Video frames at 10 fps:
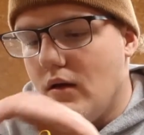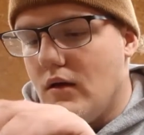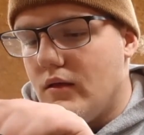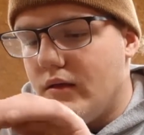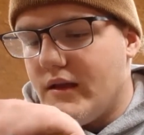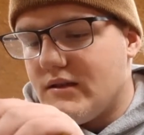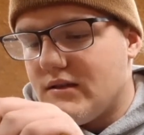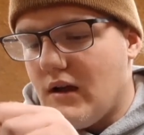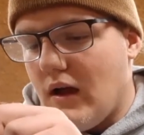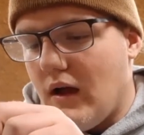This
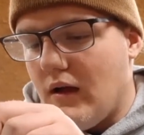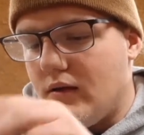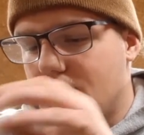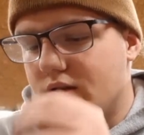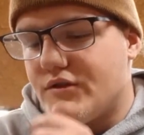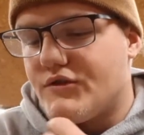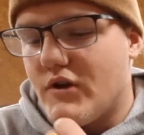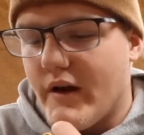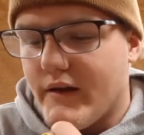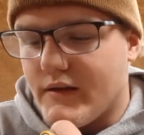
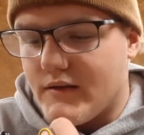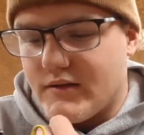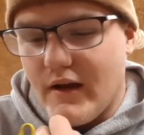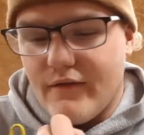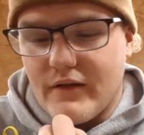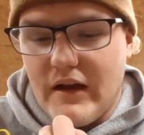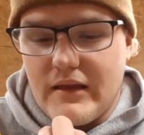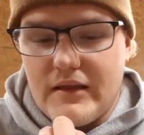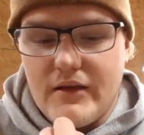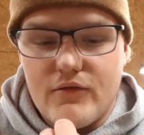string is definitely
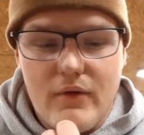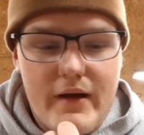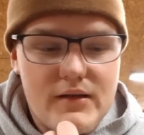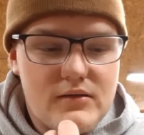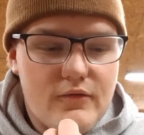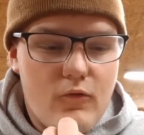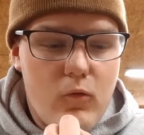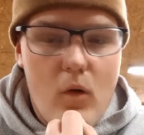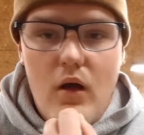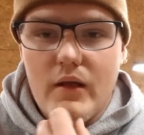not the greatest of
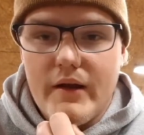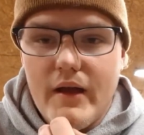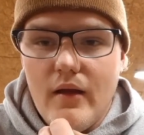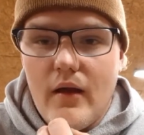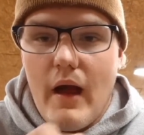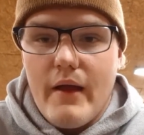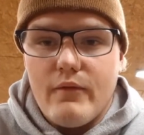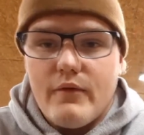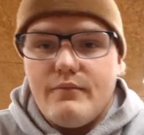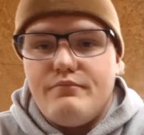quality. I
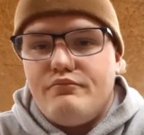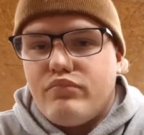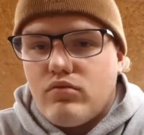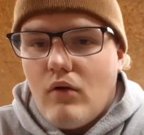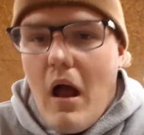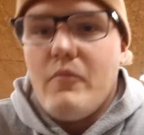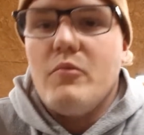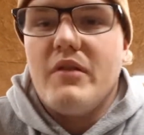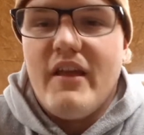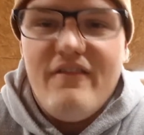would
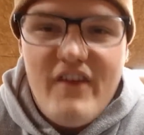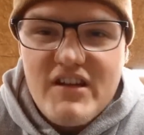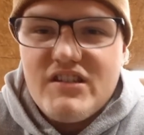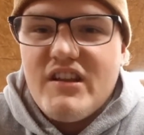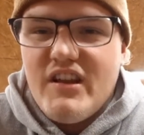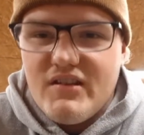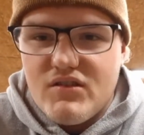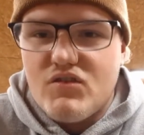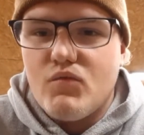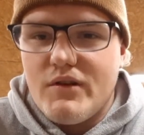probably invest in
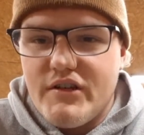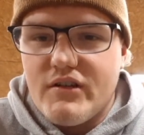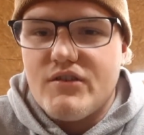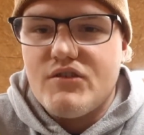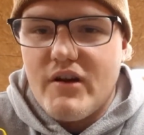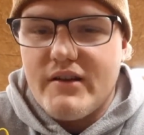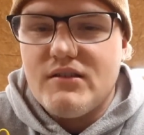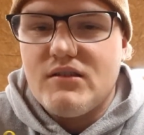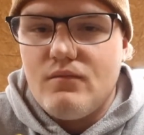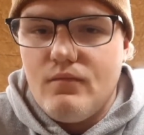switching the
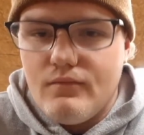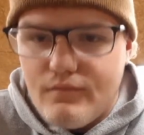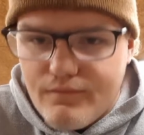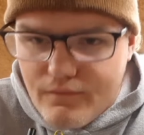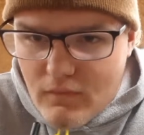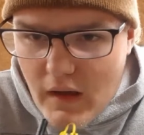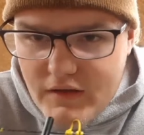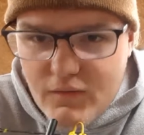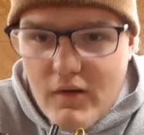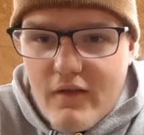strings
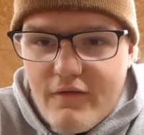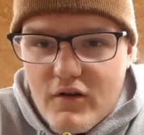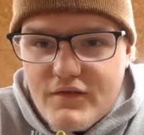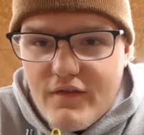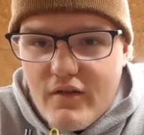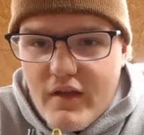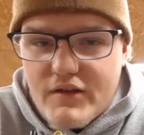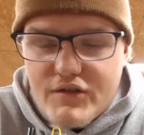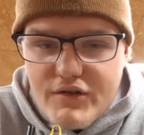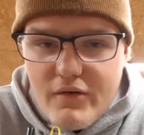as one of the first few things
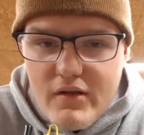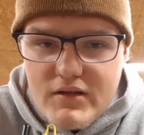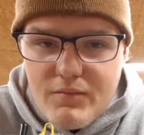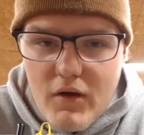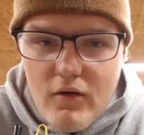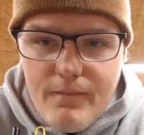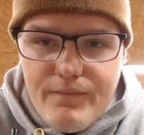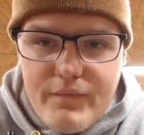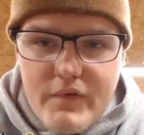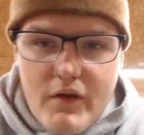you do to this bow.
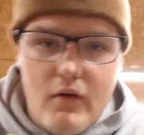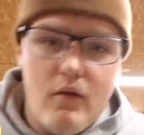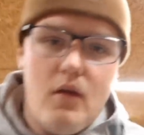So